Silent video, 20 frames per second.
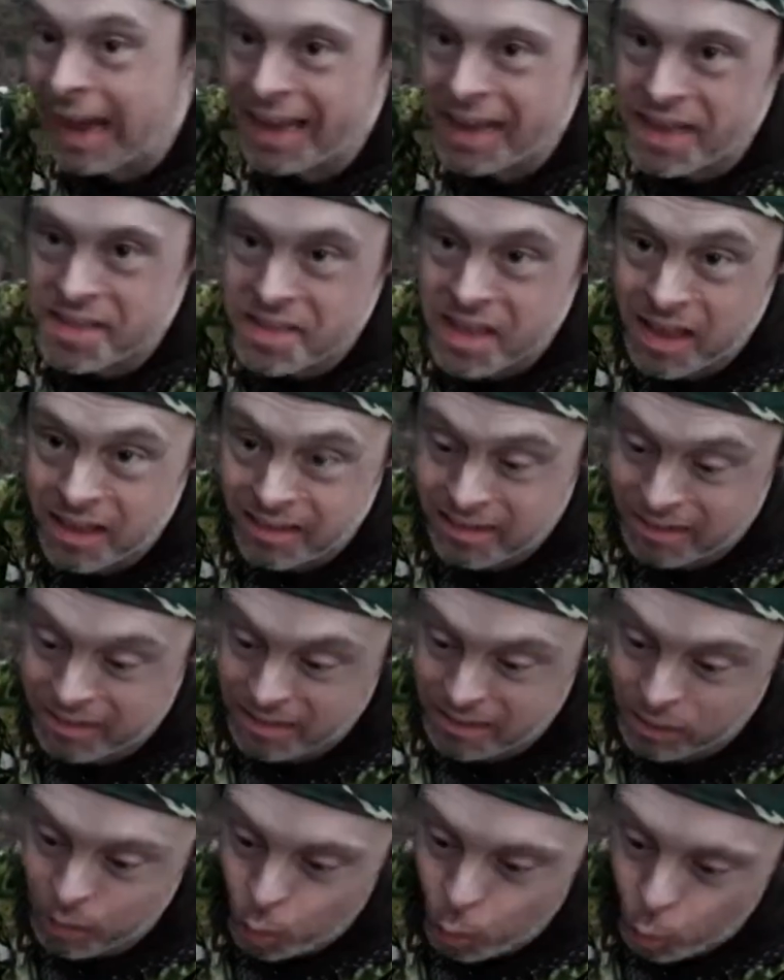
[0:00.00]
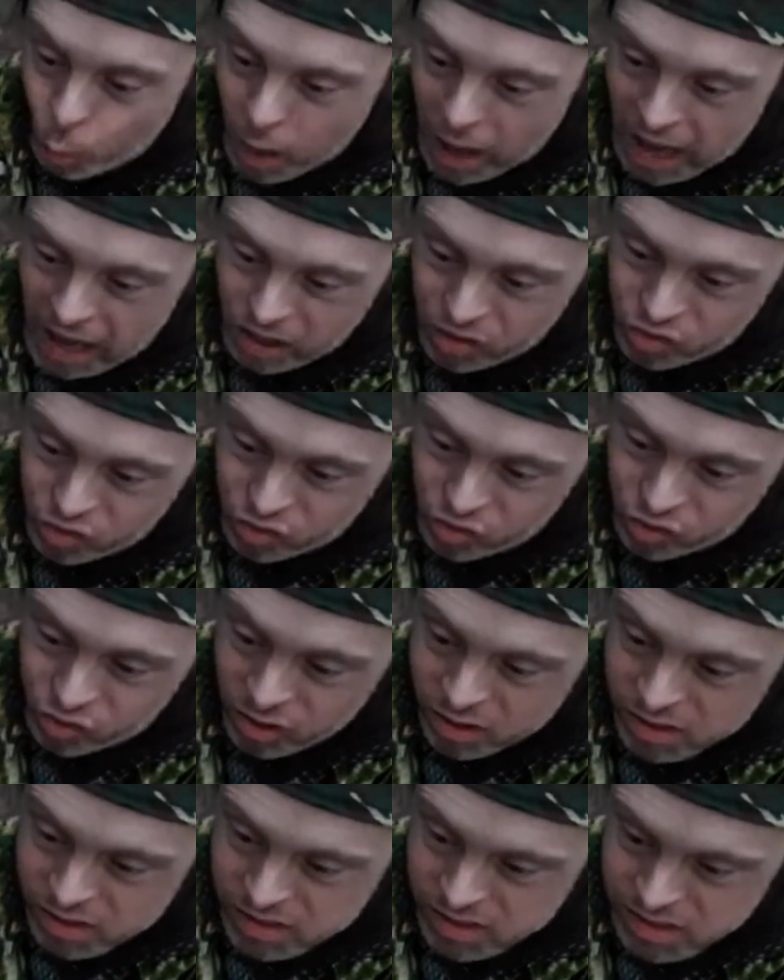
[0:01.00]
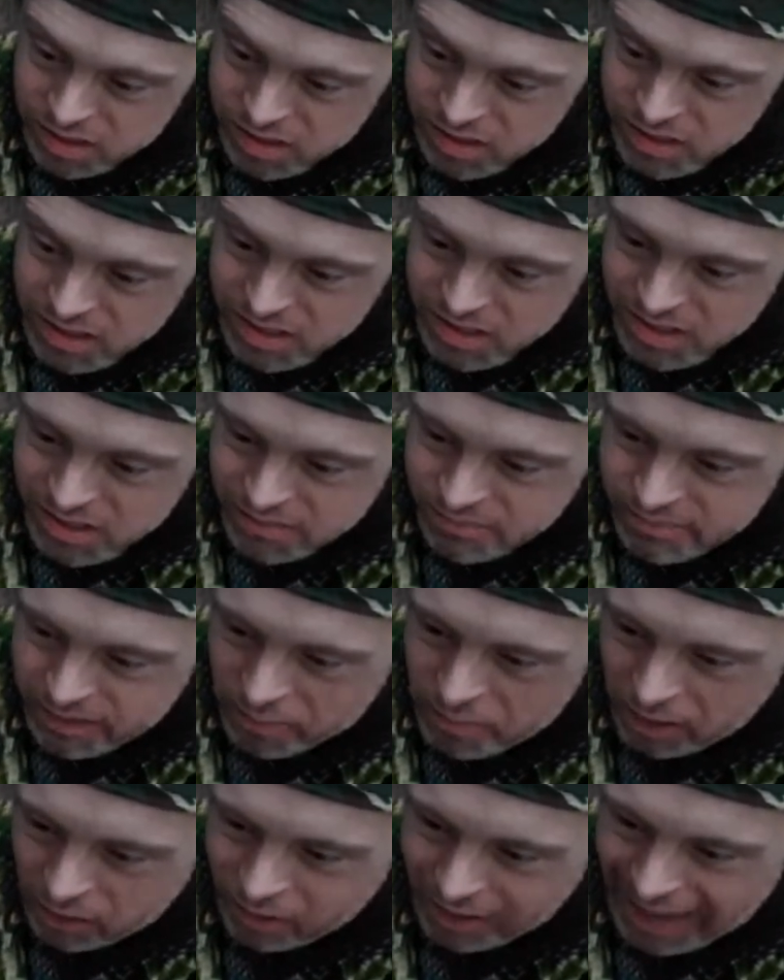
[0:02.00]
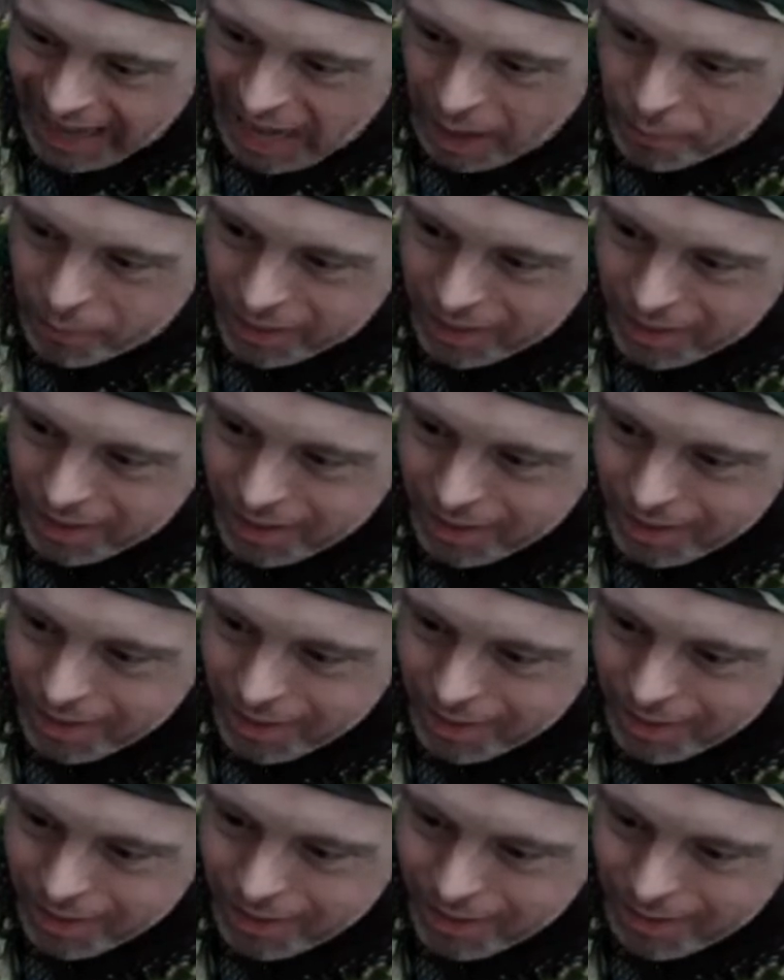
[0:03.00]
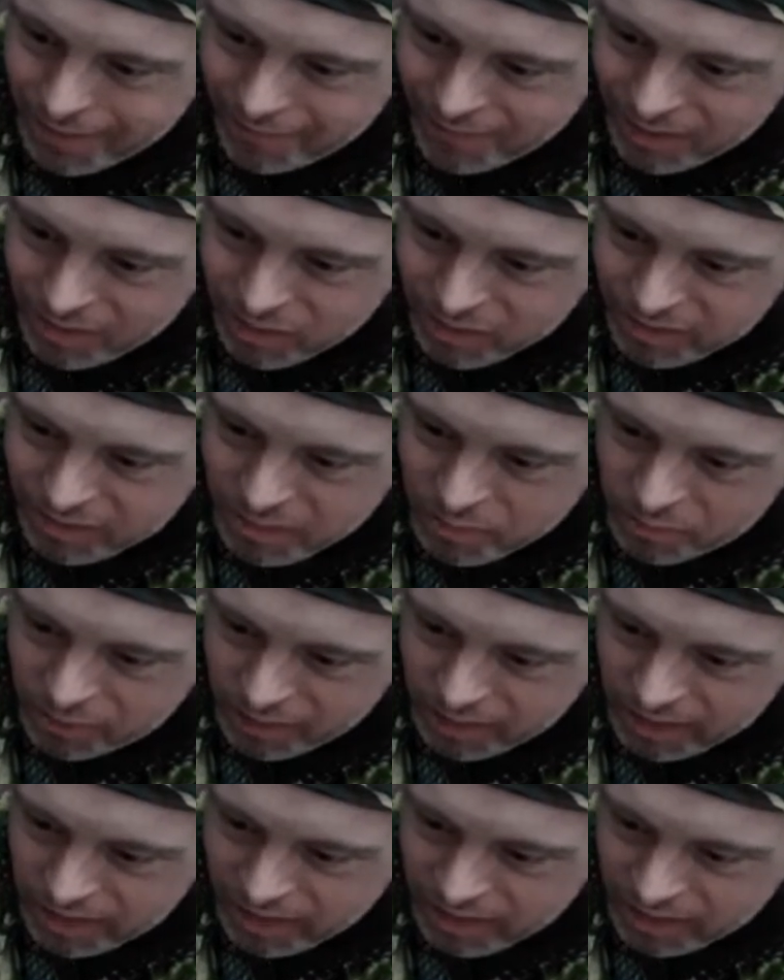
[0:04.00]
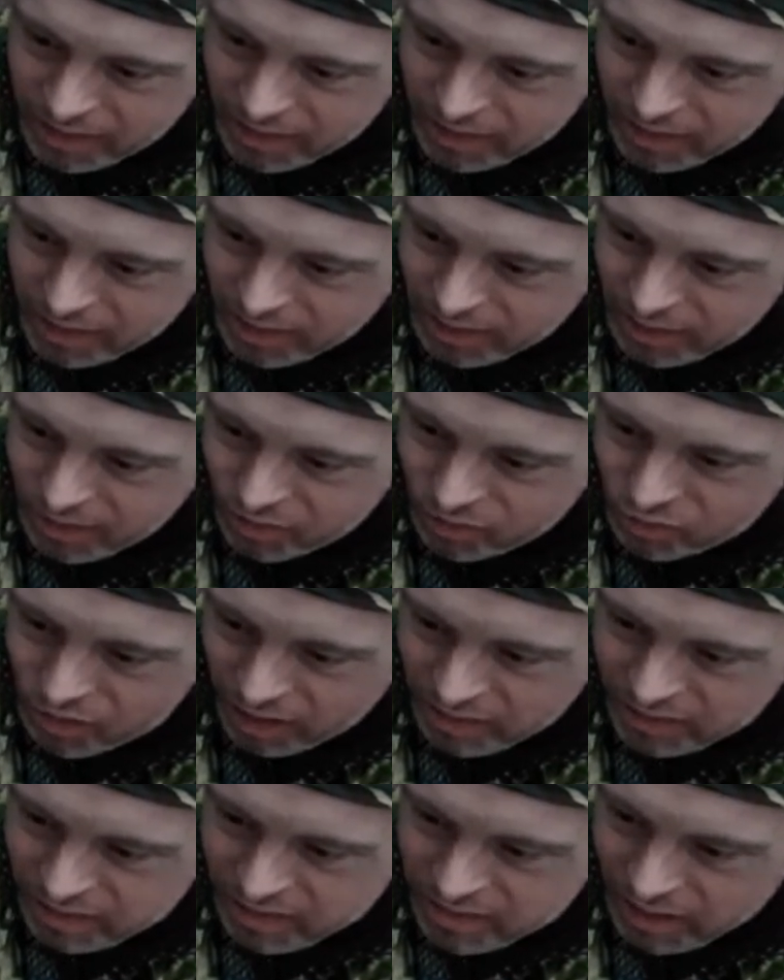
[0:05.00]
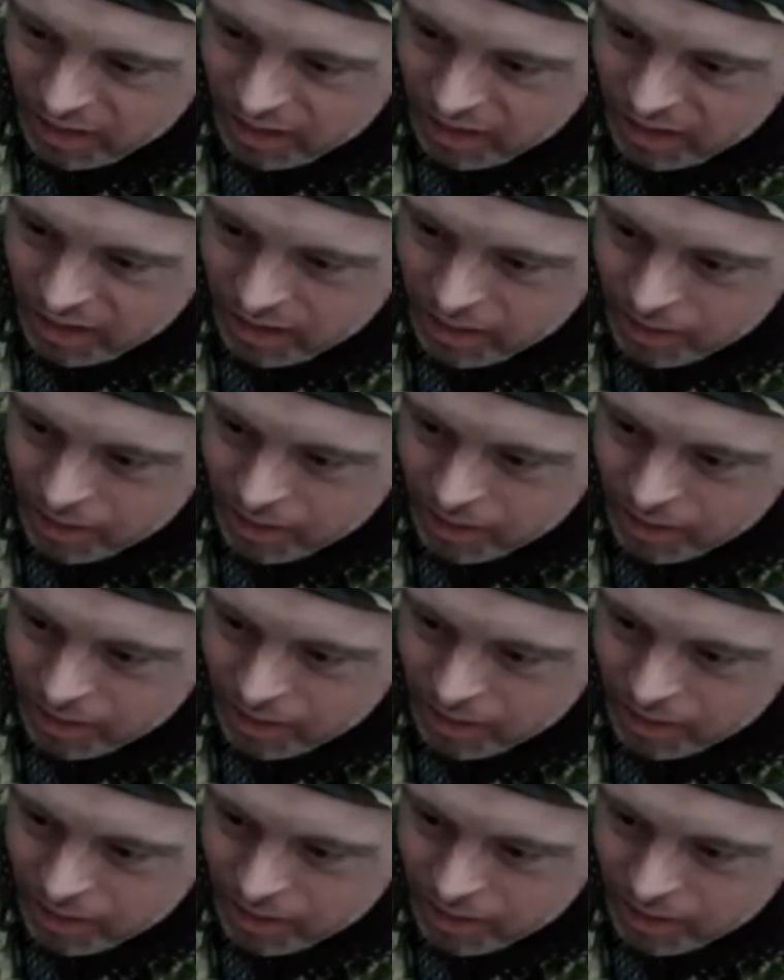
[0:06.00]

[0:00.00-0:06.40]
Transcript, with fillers: I get this watch magic happen. And simply just uh,